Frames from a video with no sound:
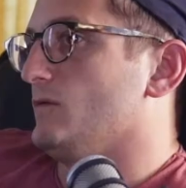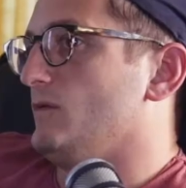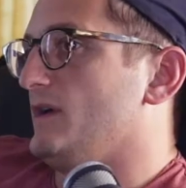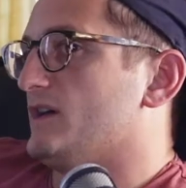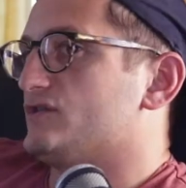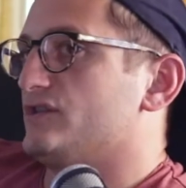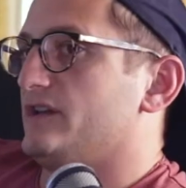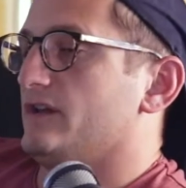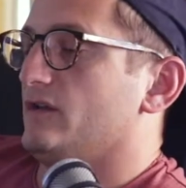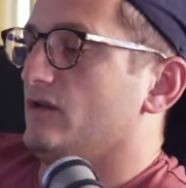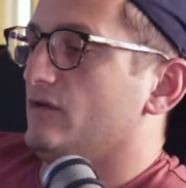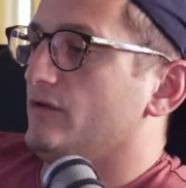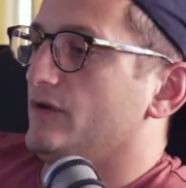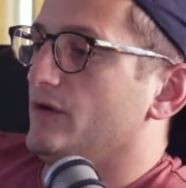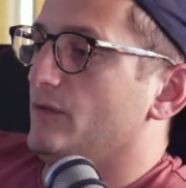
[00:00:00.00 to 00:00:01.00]
We actually get
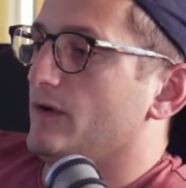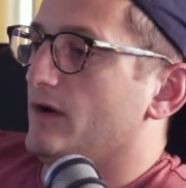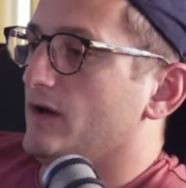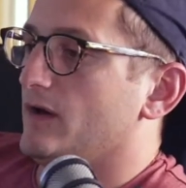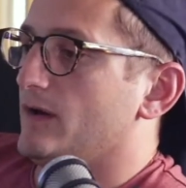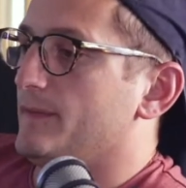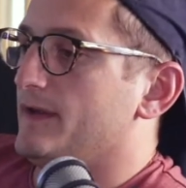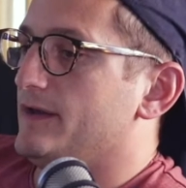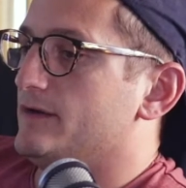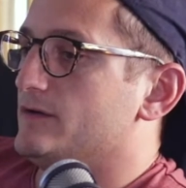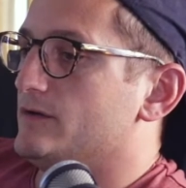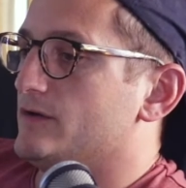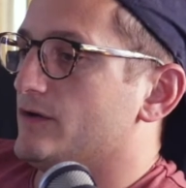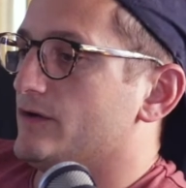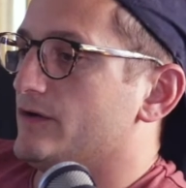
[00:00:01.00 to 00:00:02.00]
along really well. I
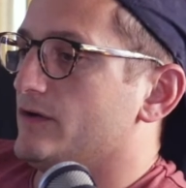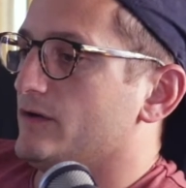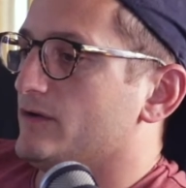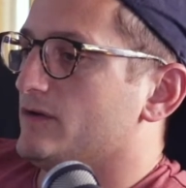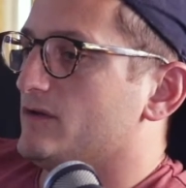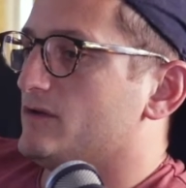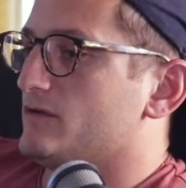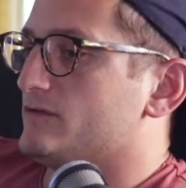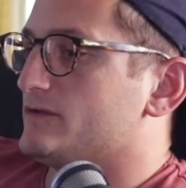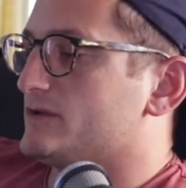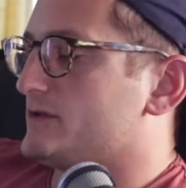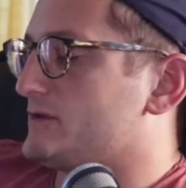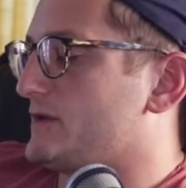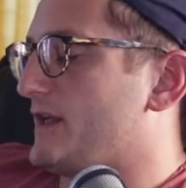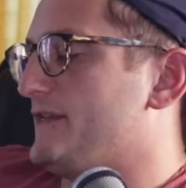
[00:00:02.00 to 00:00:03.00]
mean, I
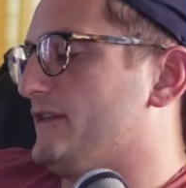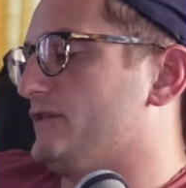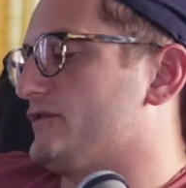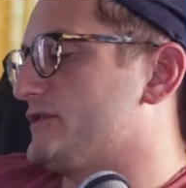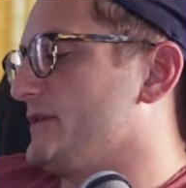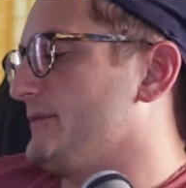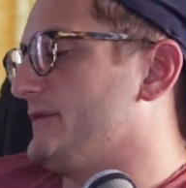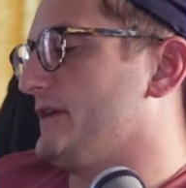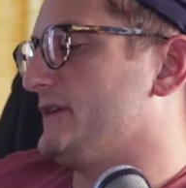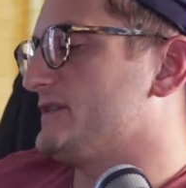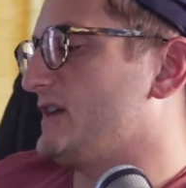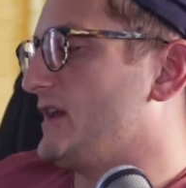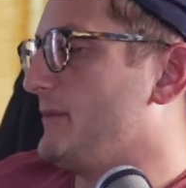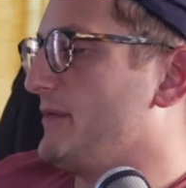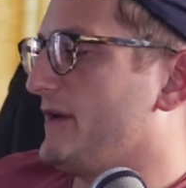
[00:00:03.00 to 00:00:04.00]
think there's some
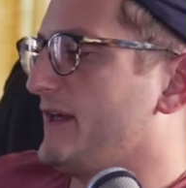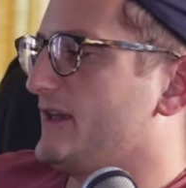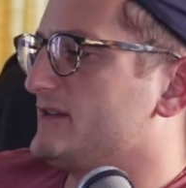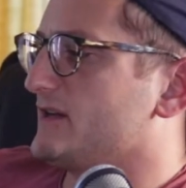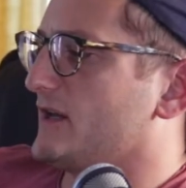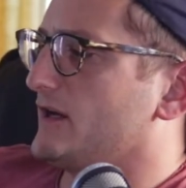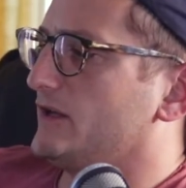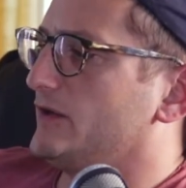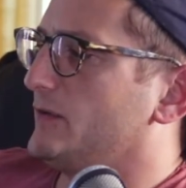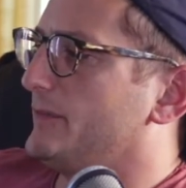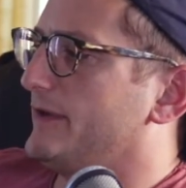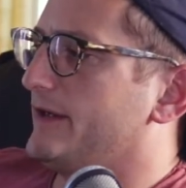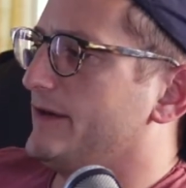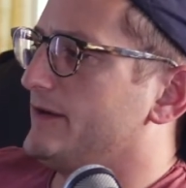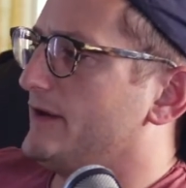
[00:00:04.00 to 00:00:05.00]
things that you butt heads on a little
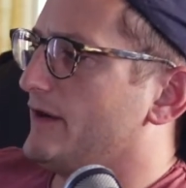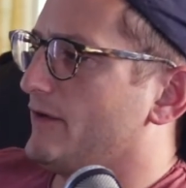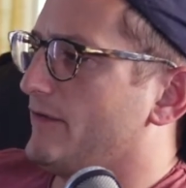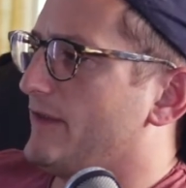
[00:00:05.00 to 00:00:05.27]
bit here